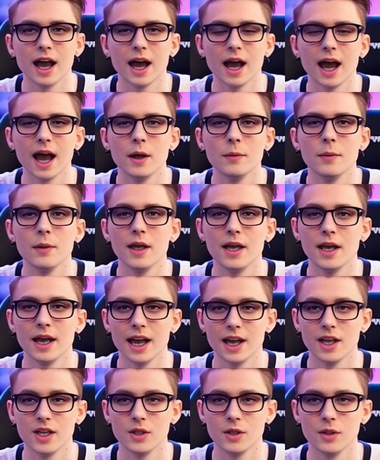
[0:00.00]
it
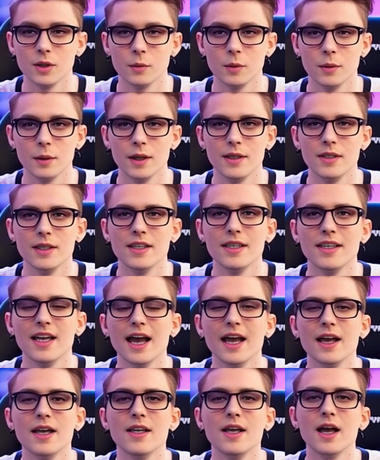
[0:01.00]
actually will basically
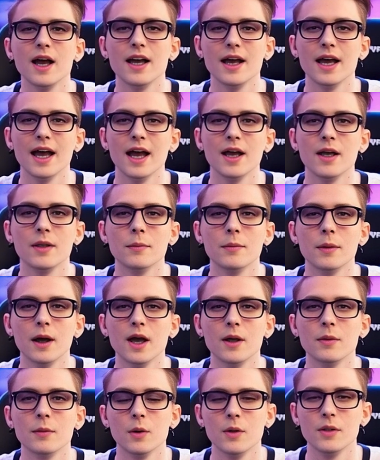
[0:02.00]
take that and
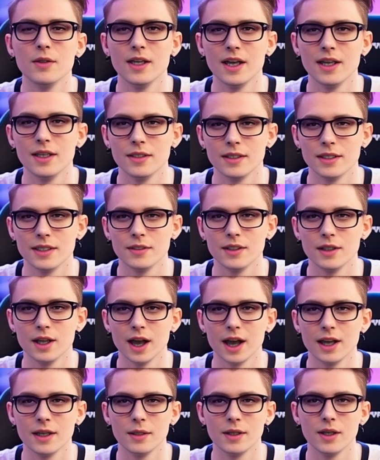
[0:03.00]
make more sense of it.
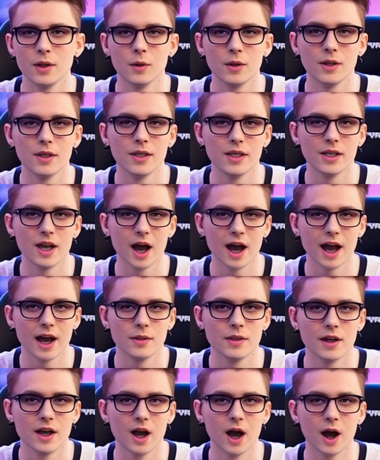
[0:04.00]
And then you can start
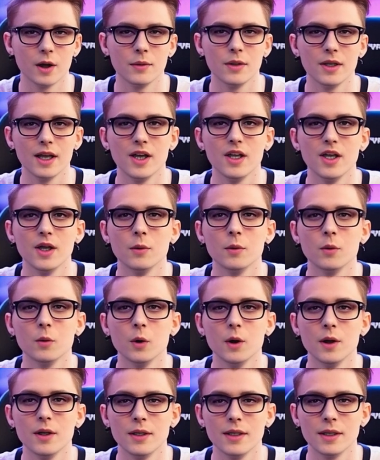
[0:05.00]
having a conversation
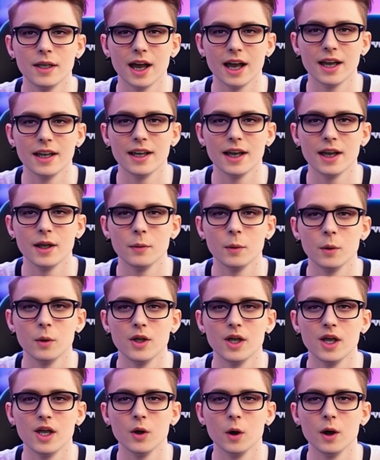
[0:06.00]
with that,
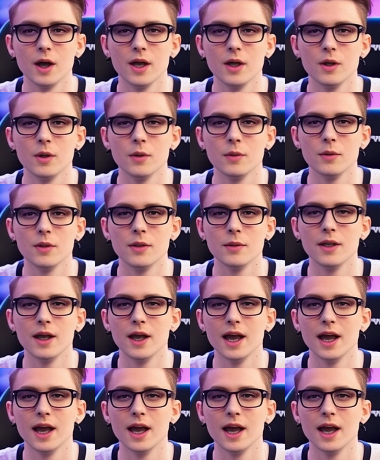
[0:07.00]
which is quite useful.